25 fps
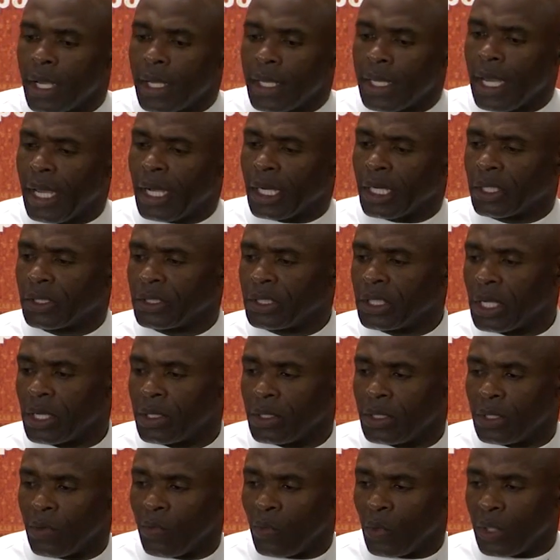Yeah, because
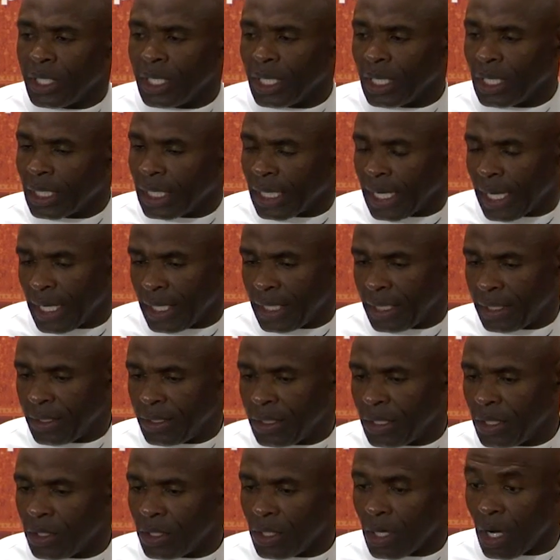uh, when you look at it,
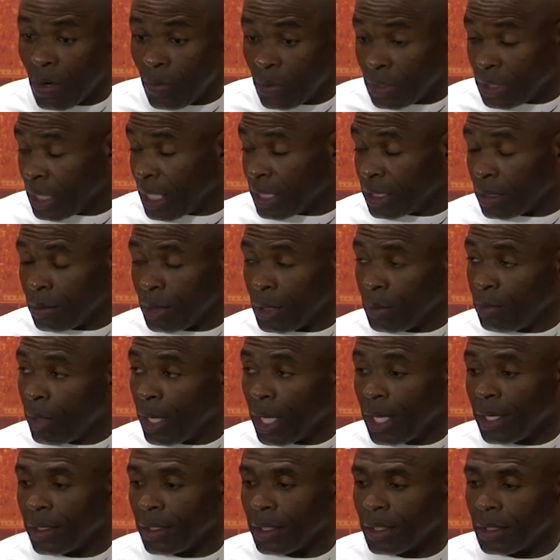you, you, always like to be
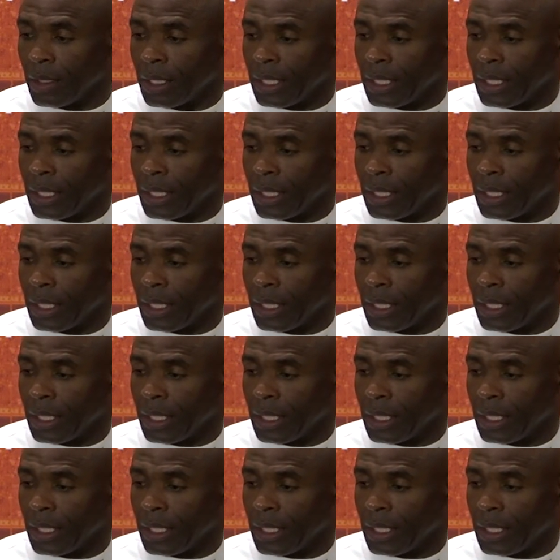better,